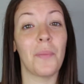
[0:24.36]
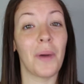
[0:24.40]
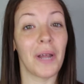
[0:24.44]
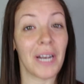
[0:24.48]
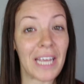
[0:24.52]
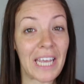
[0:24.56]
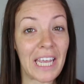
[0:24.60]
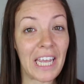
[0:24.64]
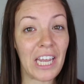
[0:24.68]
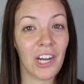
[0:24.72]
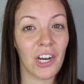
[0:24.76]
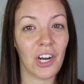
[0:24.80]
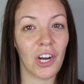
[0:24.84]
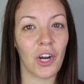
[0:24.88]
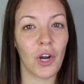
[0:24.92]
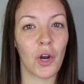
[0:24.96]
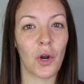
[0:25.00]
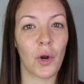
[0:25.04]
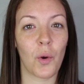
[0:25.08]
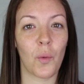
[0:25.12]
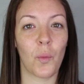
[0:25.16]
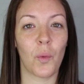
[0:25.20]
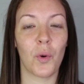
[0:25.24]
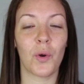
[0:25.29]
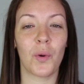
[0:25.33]
But
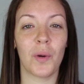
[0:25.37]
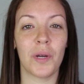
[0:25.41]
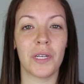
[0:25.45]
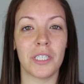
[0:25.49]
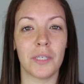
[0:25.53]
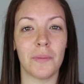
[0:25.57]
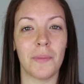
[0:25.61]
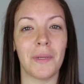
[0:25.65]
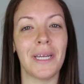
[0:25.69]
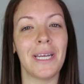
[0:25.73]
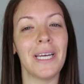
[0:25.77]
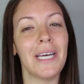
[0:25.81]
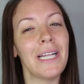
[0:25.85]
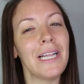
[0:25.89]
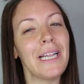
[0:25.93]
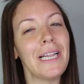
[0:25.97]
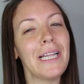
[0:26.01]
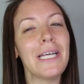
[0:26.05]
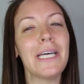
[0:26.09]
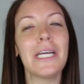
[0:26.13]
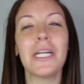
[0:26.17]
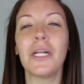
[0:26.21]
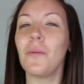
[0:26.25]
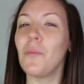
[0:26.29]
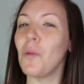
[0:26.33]
here, we're going to be a
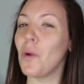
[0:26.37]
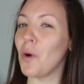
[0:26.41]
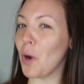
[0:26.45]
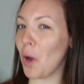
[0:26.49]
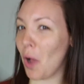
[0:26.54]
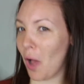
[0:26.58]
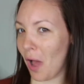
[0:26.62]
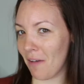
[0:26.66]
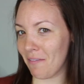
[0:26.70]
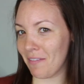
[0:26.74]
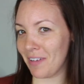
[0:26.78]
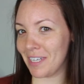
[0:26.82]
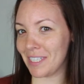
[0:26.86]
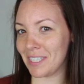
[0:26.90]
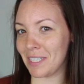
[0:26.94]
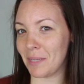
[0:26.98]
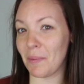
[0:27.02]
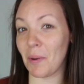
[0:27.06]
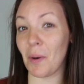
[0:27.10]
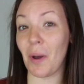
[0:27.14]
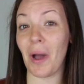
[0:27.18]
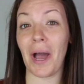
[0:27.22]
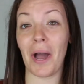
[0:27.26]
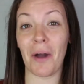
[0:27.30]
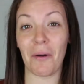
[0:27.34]
little more obvious
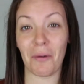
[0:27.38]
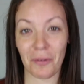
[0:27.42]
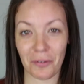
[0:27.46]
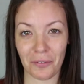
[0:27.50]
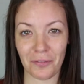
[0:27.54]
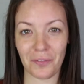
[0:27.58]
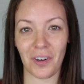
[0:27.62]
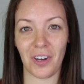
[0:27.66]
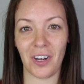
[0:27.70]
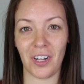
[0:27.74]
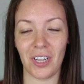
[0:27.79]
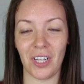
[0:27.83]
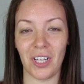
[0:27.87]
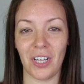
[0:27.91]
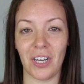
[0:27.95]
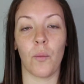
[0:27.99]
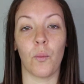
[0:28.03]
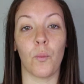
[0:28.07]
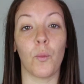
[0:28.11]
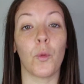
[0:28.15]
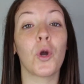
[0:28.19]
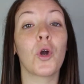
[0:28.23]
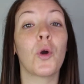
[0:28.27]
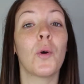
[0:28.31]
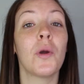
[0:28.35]
about our fall look.
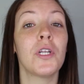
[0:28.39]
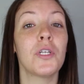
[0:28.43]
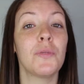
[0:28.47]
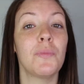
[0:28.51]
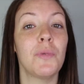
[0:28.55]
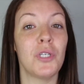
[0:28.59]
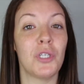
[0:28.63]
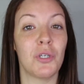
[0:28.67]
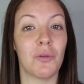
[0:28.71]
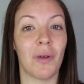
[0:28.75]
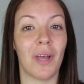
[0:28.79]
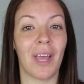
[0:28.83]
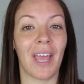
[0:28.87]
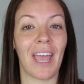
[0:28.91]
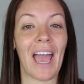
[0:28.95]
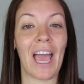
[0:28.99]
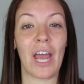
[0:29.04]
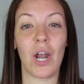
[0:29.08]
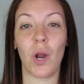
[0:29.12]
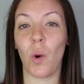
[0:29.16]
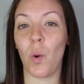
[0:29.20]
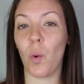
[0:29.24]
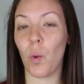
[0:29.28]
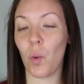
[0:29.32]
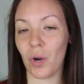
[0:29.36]
We're going to be doing
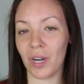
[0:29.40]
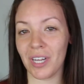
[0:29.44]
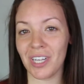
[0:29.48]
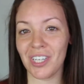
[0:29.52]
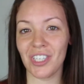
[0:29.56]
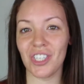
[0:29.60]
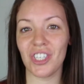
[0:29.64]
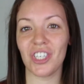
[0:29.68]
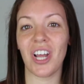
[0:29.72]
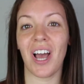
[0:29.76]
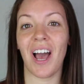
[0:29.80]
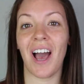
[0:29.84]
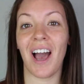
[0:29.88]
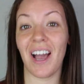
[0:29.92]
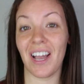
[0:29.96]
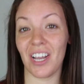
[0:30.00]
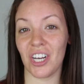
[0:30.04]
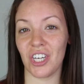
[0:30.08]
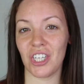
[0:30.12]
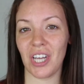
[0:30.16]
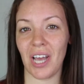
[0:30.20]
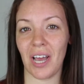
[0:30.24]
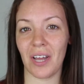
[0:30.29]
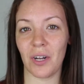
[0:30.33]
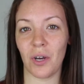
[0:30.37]
an orange
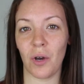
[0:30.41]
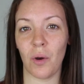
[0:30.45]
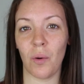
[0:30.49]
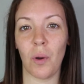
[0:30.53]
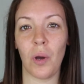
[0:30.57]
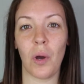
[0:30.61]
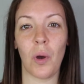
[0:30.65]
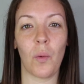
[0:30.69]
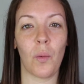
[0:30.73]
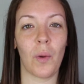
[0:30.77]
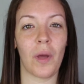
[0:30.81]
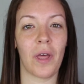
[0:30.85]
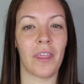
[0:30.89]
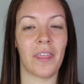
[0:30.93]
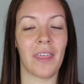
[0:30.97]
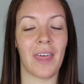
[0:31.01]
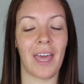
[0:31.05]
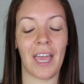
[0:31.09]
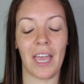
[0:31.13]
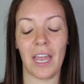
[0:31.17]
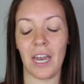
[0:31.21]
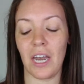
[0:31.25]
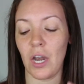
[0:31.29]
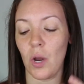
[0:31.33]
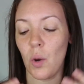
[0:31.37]
eyeshadow with
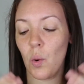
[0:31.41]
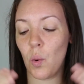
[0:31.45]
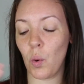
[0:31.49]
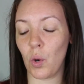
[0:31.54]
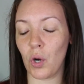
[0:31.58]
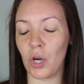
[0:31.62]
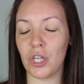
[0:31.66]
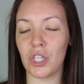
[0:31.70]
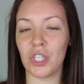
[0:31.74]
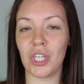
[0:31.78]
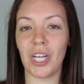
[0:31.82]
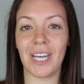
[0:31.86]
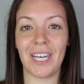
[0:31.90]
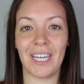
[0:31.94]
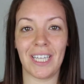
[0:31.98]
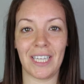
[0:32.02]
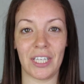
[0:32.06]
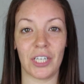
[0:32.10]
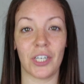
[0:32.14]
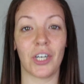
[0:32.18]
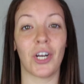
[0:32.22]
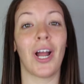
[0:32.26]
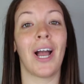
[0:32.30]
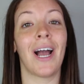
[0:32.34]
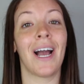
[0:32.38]
an orange
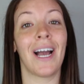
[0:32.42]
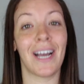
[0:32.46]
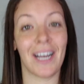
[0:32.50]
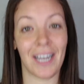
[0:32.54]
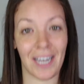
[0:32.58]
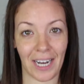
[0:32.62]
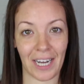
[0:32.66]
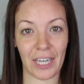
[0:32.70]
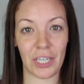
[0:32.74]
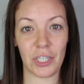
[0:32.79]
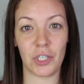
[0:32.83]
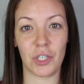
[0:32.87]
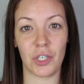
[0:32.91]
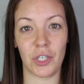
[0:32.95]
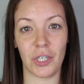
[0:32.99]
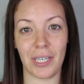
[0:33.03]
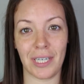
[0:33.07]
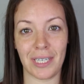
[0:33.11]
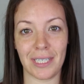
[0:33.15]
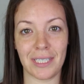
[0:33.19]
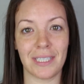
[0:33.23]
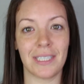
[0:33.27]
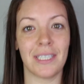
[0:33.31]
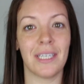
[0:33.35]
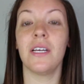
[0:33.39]
glitter cut
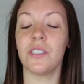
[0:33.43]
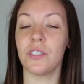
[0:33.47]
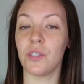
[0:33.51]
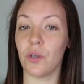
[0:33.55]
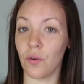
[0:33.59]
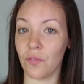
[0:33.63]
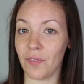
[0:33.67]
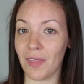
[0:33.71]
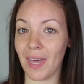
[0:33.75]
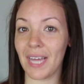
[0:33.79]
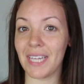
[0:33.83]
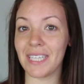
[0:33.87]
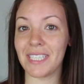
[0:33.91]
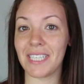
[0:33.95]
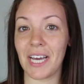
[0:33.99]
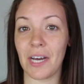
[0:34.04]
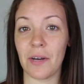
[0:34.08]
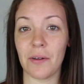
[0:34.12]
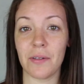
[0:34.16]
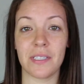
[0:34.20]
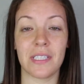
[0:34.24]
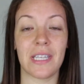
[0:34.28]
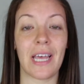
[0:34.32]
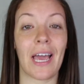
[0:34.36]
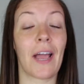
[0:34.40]
crease. So if that
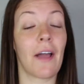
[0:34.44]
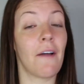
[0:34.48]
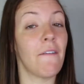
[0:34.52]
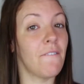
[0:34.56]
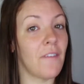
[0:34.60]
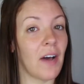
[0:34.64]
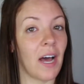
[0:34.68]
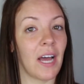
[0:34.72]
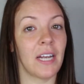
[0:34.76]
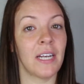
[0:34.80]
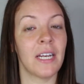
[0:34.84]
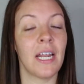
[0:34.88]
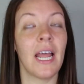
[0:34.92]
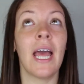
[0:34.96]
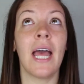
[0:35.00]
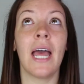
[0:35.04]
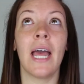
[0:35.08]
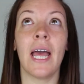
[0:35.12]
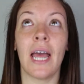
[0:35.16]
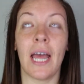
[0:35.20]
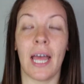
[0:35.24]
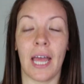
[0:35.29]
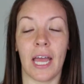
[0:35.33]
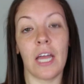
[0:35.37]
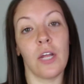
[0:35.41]
sounds like fun
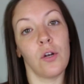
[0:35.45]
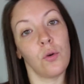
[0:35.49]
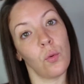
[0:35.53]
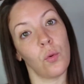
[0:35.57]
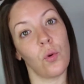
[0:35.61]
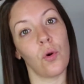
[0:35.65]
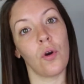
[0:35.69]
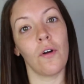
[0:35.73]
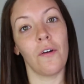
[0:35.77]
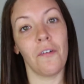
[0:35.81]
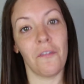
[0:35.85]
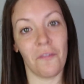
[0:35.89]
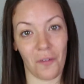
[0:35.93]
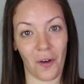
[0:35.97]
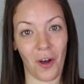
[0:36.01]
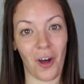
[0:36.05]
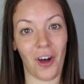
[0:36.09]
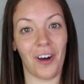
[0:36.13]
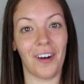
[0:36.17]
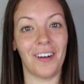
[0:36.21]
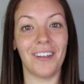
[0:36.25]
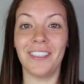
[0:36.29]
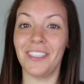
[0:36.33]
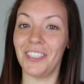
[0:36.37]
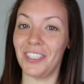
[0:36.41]
and or
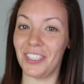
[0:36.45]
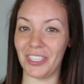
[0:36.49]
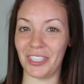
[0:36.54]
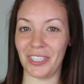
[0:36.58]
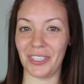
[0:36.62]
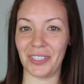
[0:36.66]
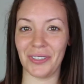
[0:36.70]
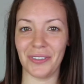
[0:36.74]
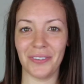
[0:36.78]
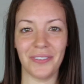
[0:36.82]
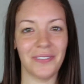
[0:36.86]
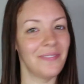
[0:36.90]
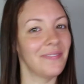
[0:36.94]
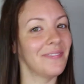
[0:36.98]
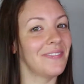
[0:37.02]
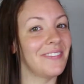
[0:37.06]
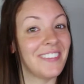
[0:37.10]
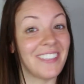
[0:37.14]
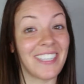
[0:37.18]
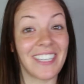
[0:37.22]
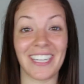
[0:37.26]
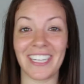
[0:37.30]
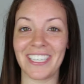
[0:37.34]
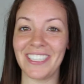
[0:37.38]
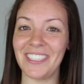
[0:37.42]
fall to you,
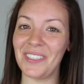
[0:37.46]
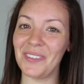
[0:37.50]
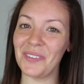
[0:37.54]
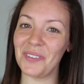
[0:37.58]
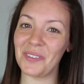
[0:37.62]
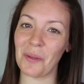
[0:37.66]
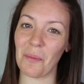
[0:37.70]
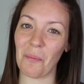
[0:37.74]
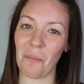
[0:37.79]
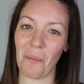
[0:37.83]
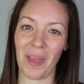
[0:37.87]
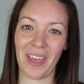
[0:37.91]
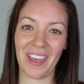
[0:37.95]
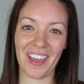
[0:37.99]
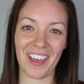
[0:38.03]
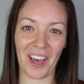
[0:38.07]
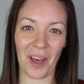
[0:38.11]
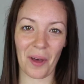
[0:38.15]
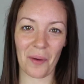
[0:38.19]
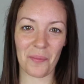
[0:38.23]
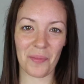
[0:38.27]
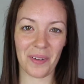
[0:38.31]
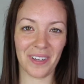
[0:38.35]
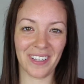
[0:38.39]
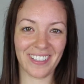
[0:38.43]
then let's do some
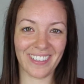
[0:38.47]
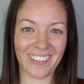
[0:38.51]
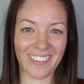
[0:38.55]
makeup.